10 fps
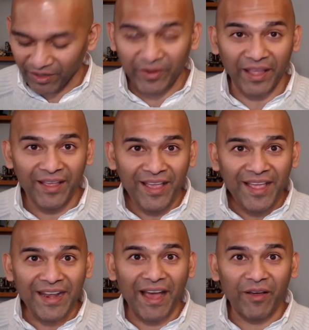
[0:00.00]
Okay,
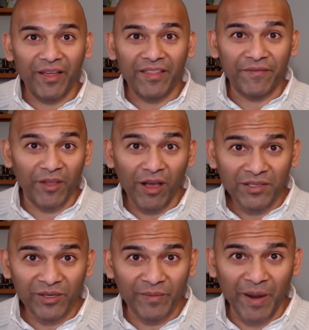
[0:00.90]
now if you
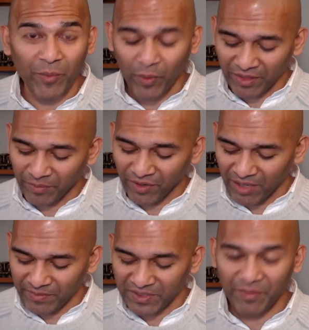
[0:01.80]
also remember, one of the
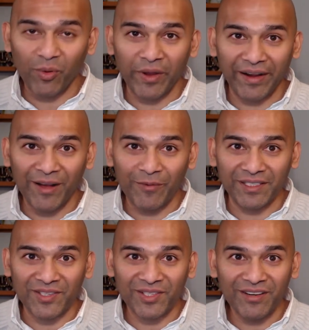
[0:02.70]
problems I pointed out with
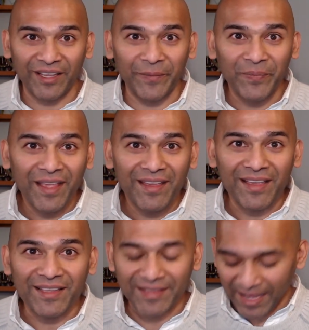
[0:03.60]
the circuit
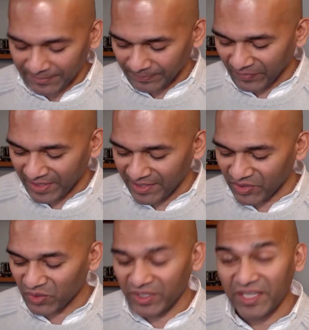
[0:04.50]
is that
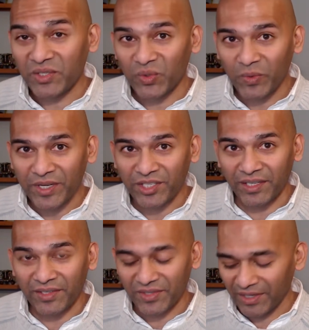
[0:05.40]
these
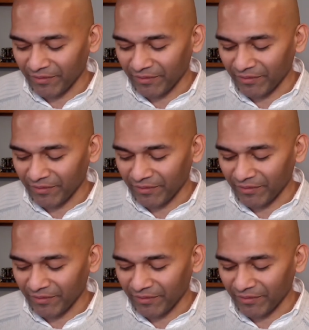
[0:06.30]
switches,